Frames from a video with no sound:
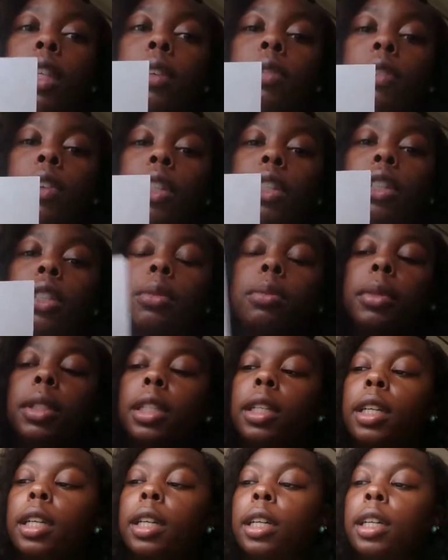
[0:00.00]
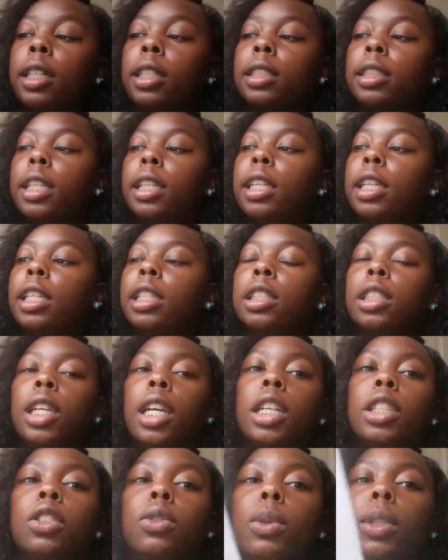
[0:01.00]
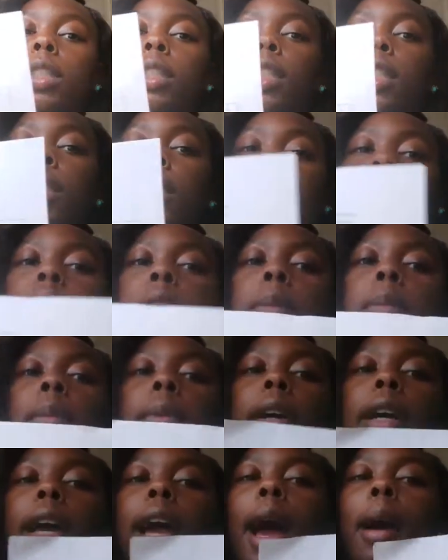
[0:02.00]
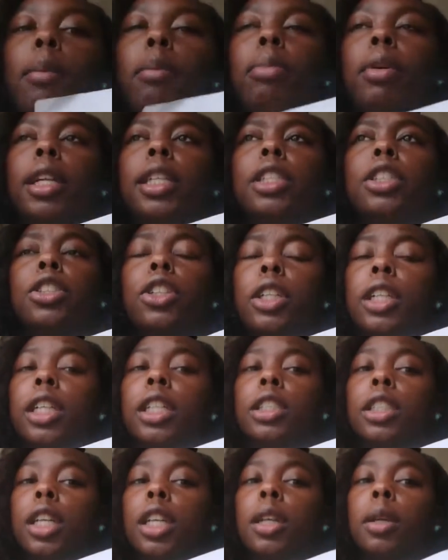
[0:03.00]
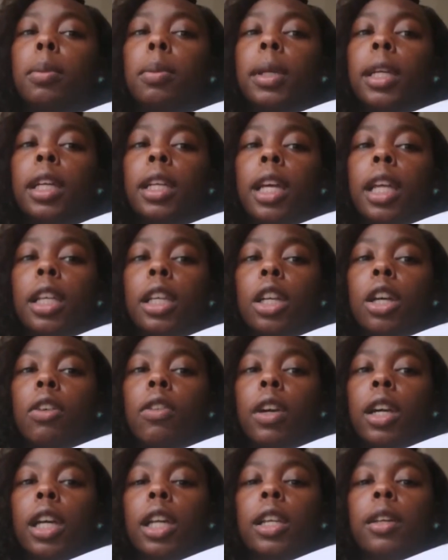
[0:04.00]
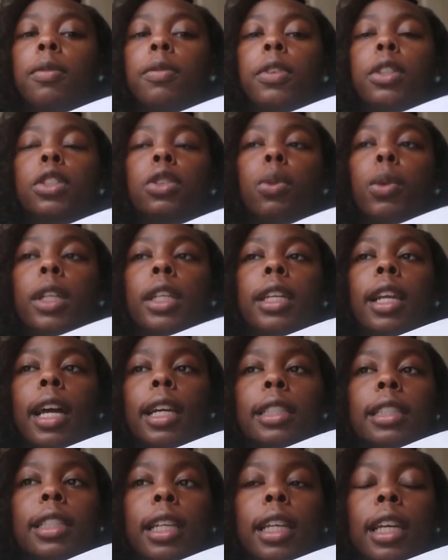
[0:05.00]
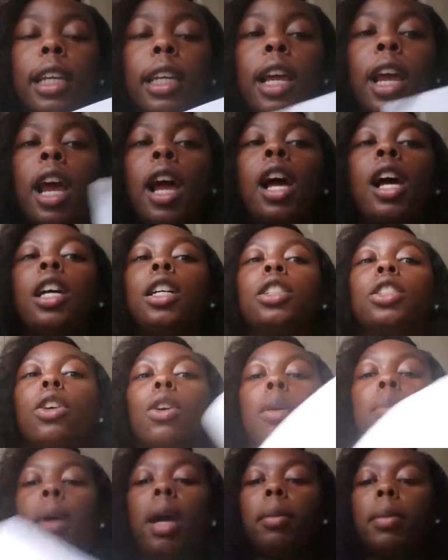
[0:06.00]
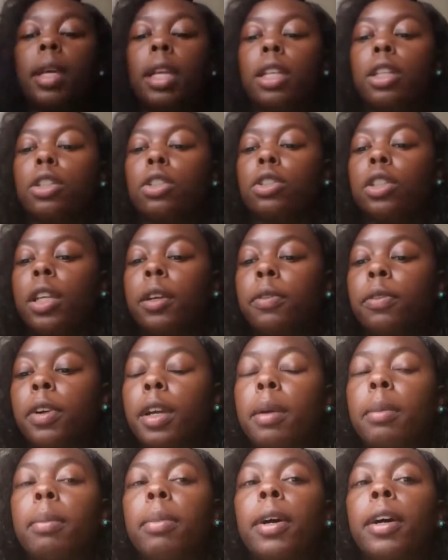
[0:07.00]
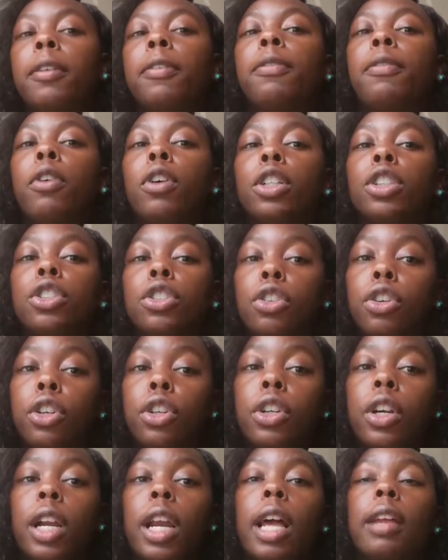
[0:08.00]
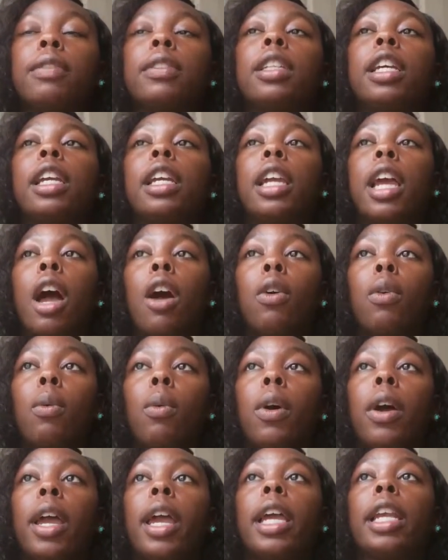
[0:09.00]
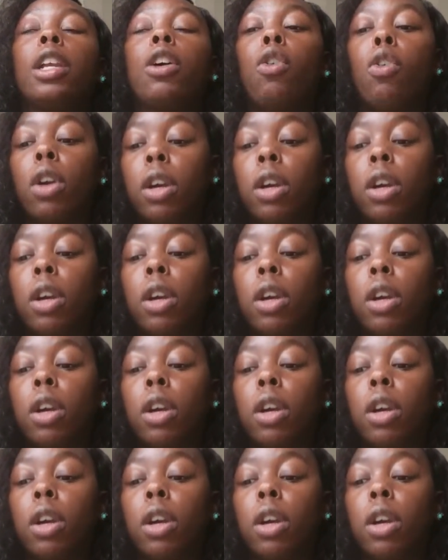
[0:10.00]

version because it didn't change in twenty sixteen, but I'm pretty sure there's going to be another curriculum for twenty nineteen. So it might be a little different, but for sure you're going to have to take Calc one. And in order